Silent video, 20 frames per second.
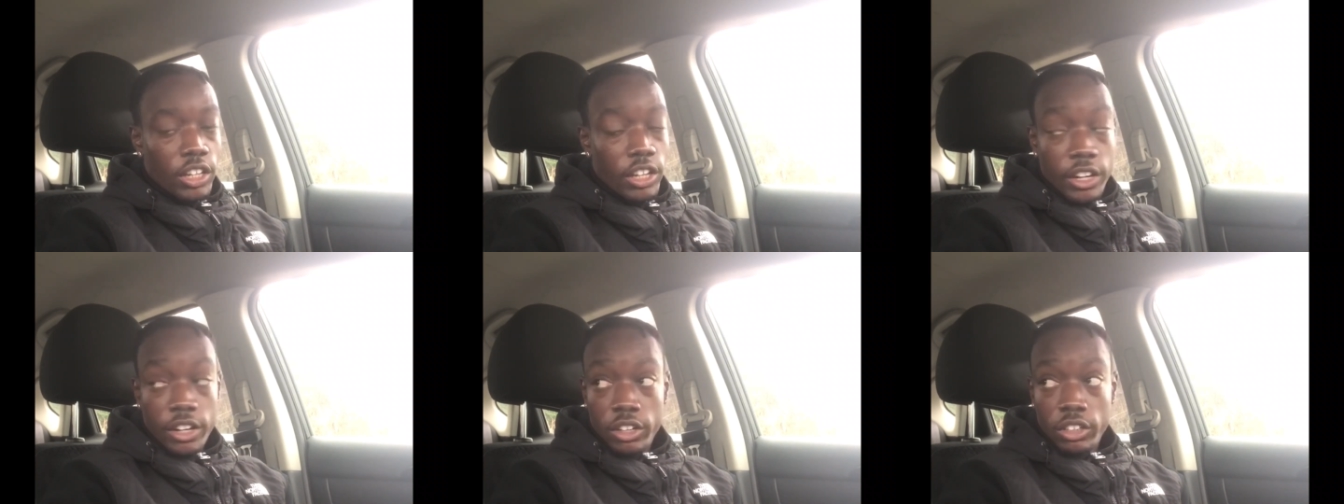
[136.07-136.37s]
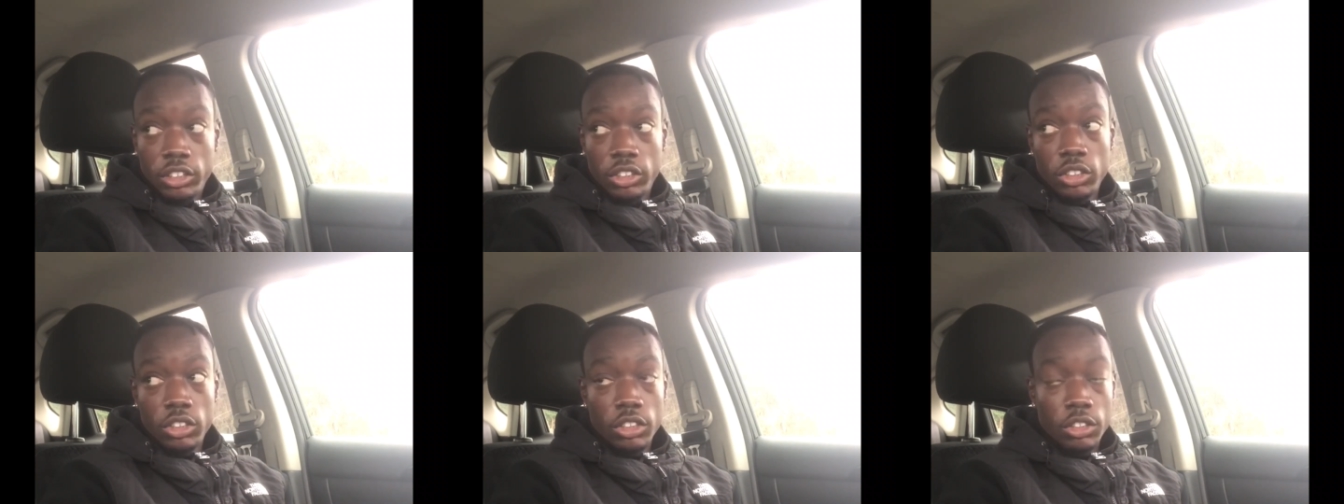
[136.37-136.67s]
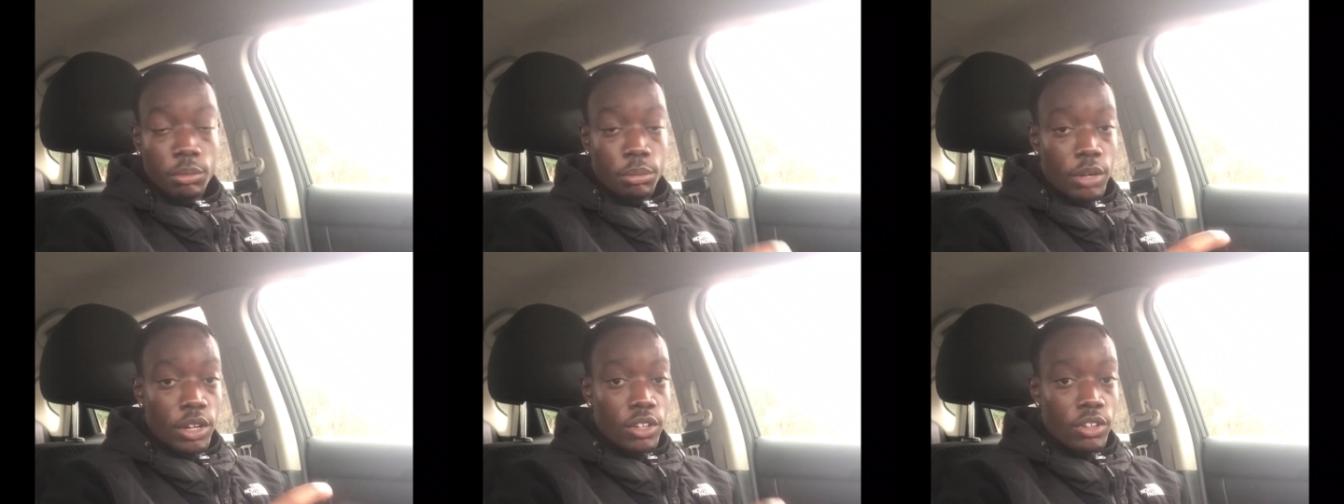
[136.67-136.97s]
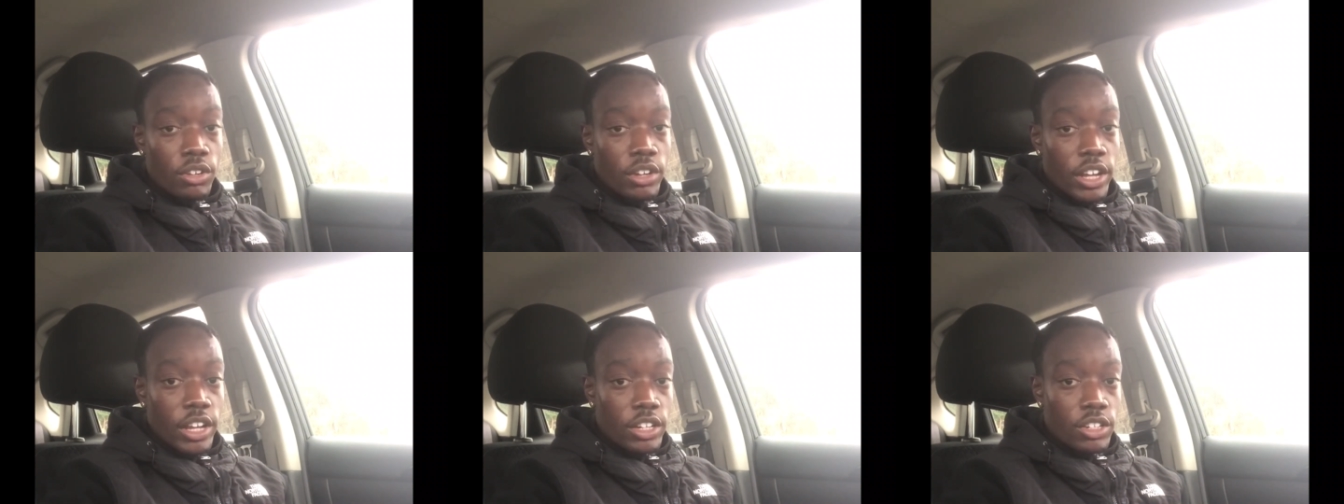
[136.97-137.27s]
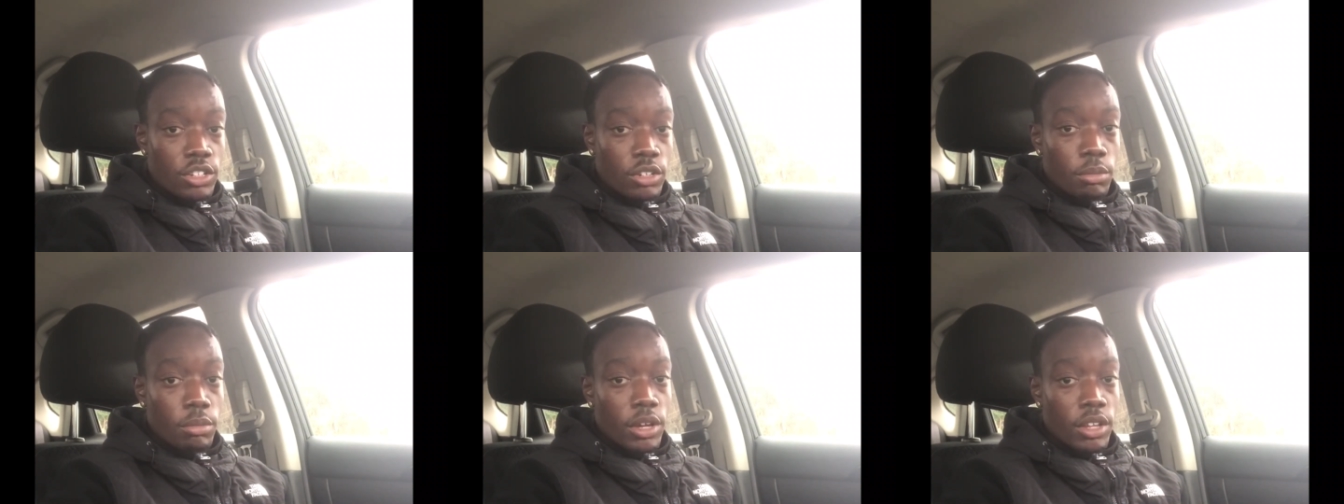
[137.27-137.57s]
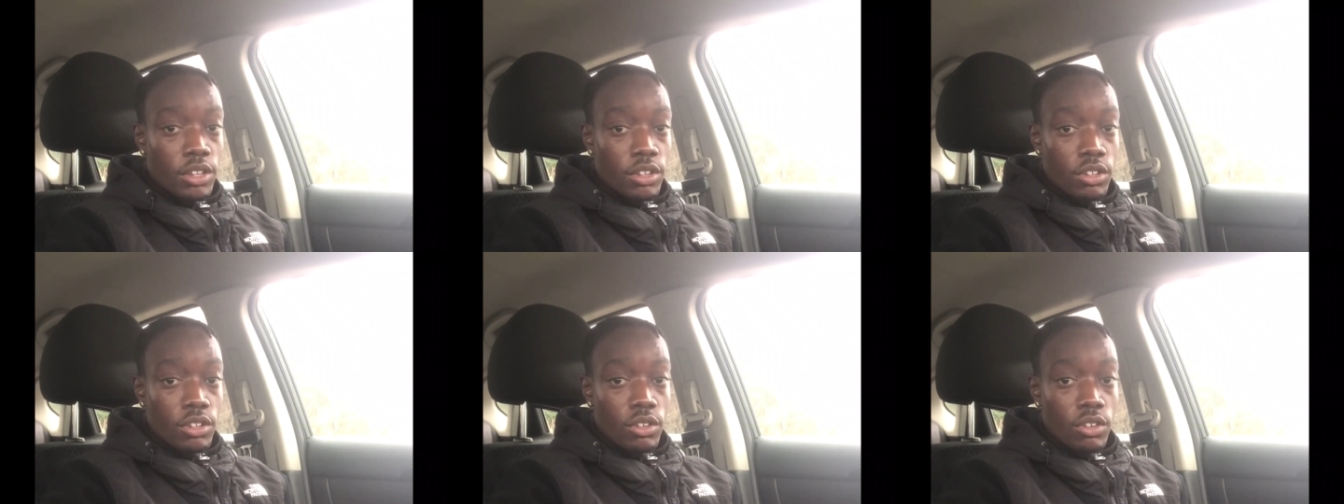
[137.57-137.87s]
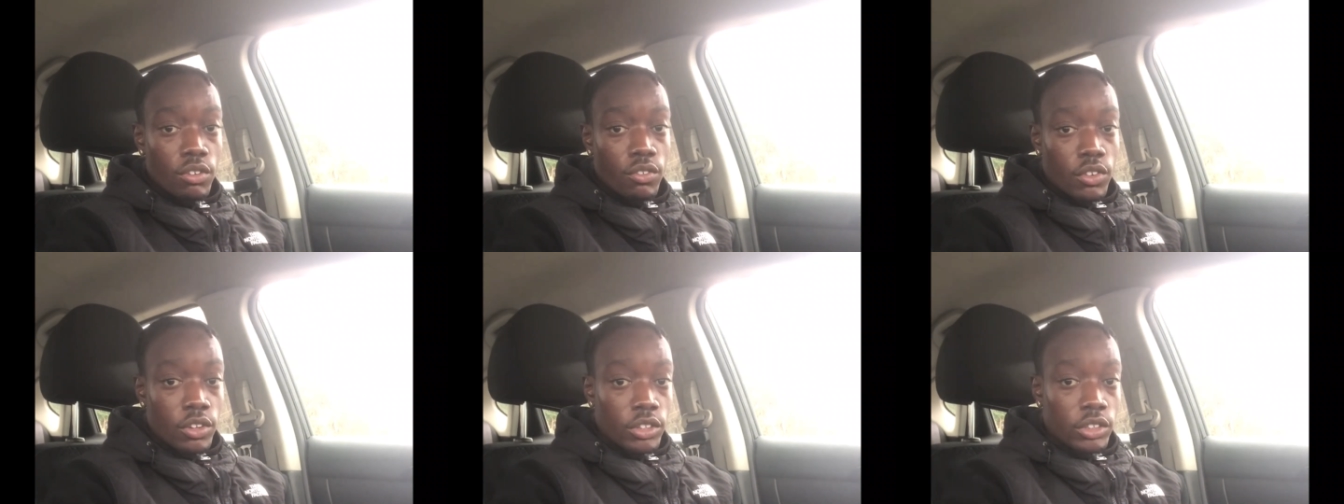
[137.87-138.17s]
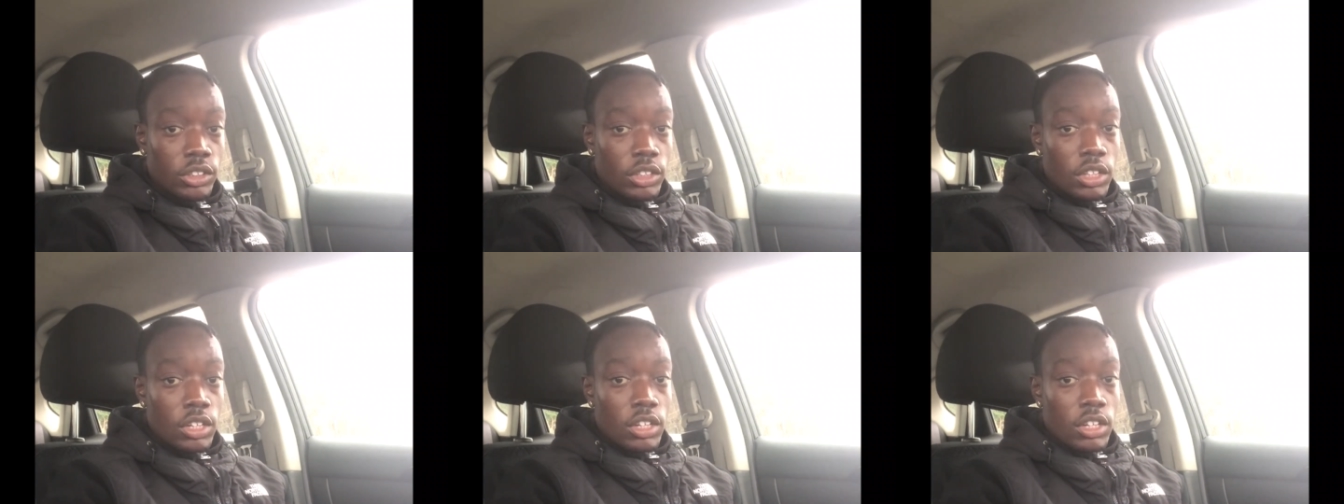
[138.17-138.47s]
here to mother nature, mother universe,